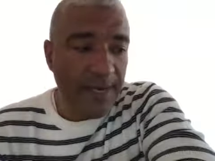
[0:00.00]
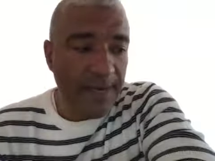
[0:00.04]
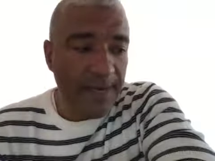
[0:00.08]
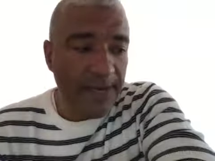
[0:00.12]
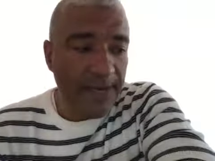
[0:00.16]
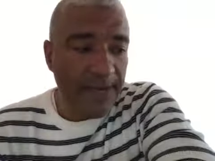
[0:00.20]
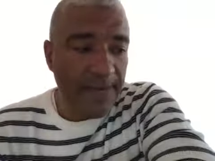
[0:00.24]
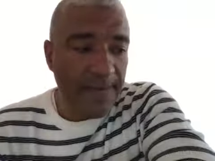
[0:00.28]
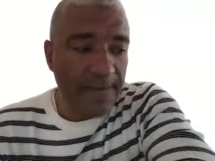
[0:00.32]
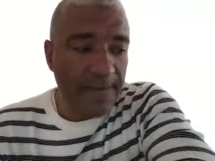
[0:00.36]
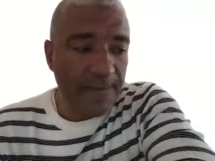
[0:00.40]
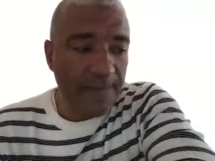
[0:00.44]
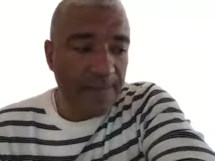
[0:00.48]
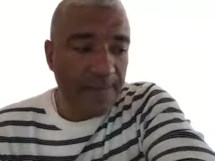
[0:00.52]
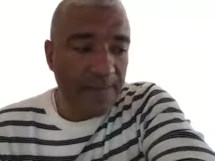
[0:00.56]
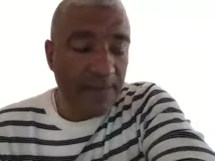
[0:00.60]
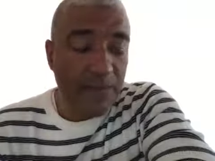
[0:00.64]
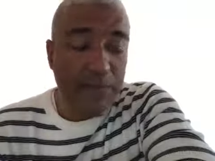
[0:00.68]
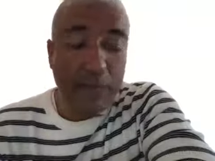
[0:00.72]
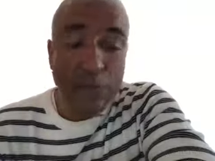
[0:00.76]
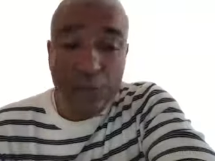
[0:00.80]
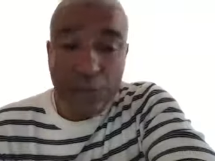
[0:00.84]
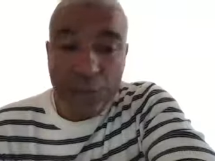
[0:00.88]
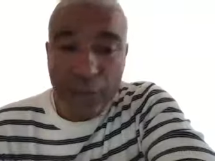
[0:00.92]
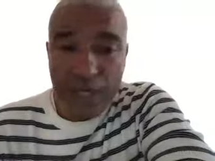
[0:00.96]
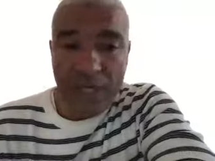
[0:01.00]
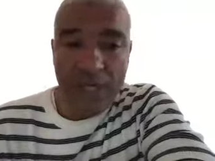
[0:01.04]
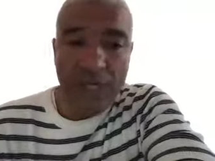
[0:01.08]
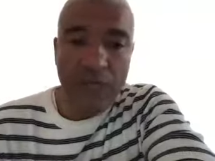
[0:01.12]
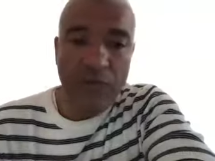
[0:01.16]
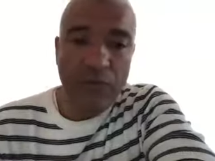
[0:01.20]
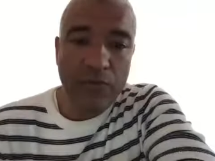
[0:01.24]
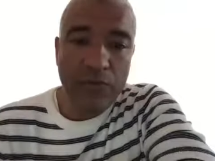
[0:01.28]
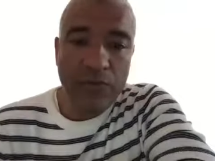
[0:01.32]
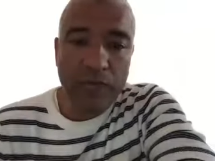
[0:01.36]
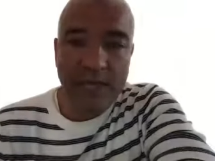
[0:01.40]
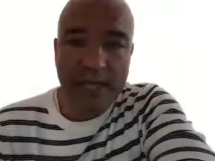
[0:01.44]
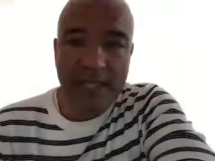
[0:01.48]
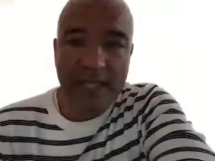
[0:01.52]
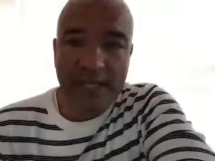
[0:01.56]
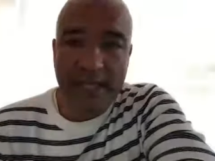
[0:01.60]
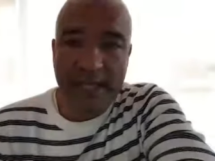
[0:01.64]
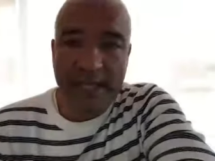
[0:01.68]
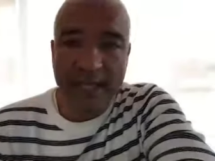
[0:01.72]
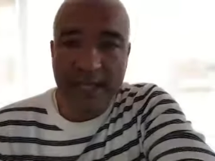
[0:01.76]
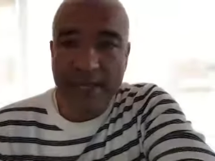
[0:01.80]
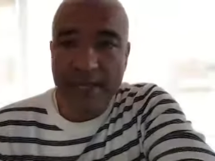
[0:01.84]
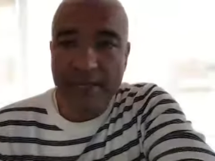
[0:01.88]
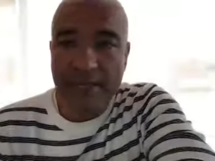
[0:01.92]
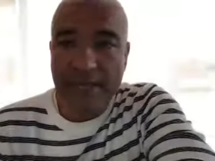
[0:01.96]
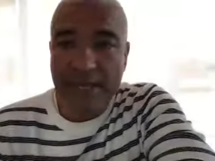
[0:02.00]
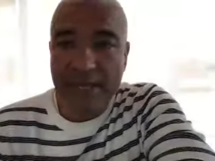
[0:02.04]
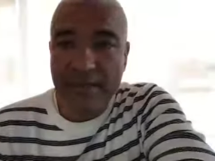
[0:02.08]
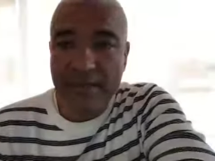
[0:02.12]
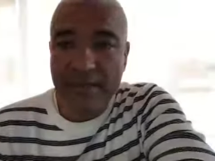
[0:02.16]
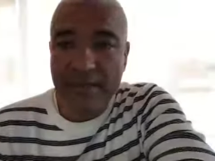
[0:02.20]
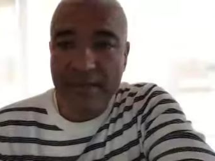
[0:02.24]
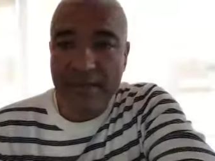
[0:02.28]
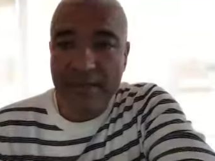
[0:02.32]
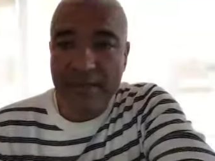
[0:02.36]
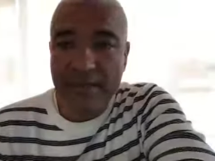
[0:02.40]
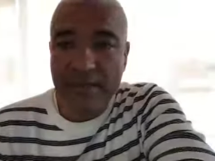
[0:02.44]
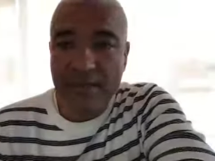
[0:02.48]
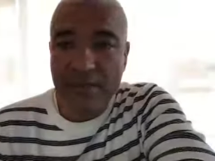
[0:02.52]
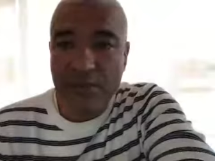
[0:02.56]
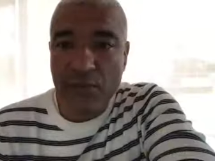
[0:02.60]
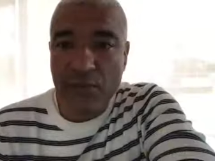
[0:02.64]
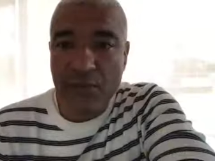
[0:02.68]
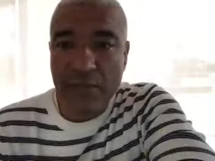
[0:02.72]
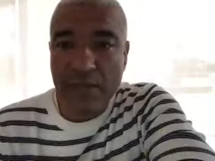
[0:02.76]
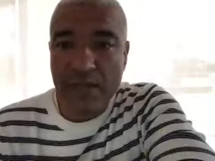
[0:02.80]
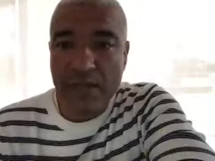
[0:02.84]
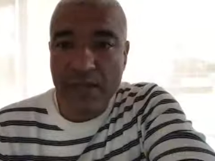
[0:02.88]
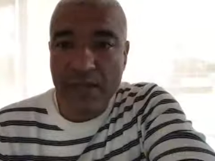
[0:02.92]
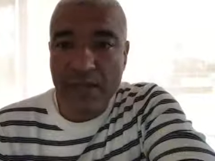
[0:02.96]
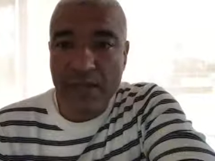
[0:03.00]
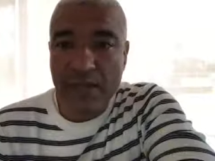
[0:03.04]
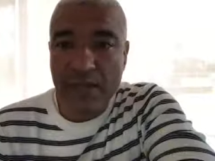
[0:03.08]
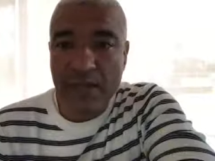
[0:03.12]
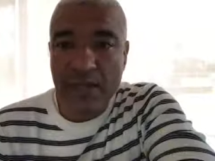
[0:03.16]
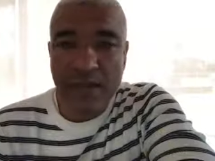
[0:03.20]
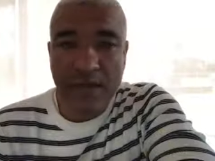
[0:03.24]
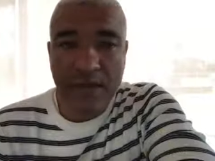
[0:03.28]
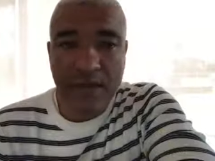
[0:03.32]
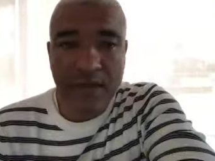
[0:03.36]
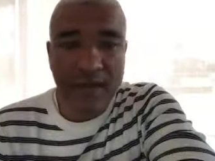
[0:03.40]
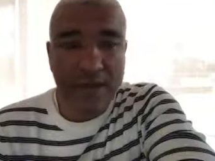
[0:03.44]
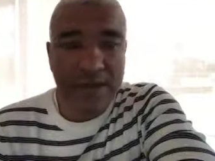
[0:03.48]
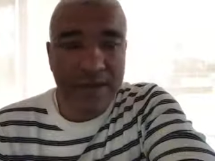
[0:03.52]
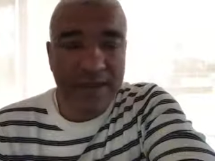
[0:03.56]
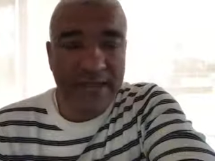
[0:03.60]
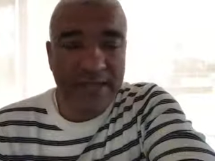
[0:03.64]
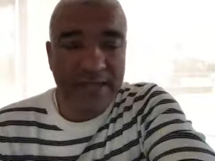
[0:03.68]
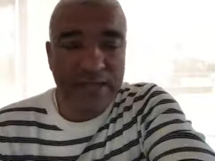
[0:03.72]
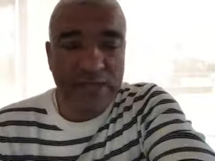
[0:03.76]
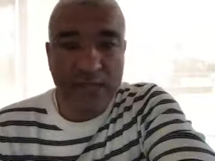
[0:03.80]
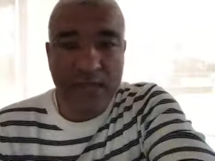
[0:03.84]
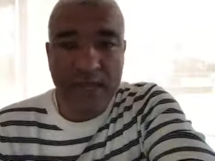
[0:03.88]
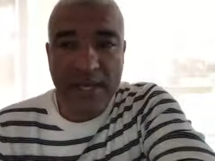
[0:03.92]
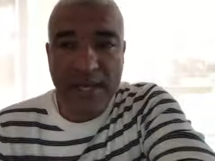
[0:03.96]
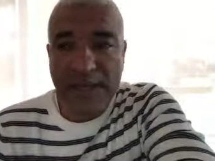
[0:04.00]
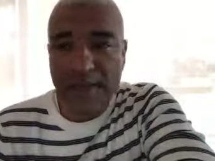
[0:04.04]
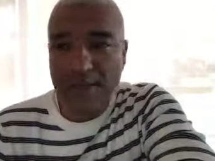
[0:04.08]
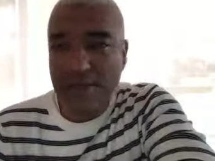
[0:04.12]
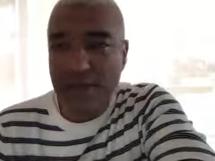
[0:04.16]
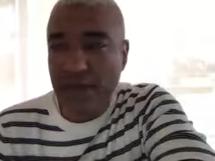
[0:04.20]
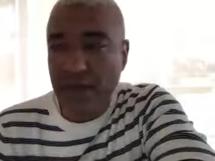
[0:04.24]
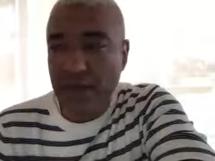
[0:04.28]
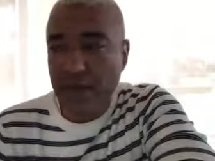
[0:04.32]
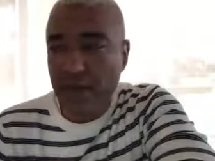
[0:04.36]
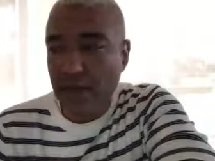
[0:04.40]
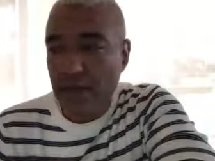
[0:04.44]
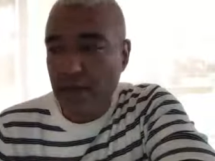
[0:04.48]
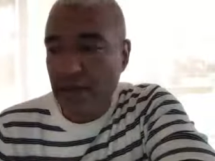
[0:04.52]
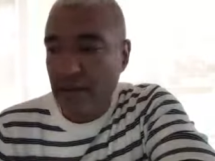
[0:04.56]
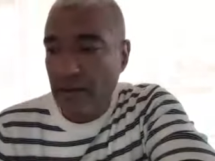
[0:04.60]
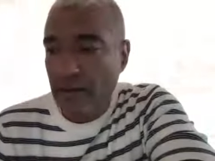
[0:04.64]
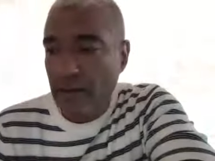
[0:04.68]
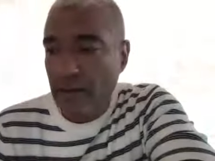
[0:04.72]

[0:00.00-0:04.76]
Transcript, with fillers: Um, I'm really, really excited about this week. Uh, next week, I'm gonna.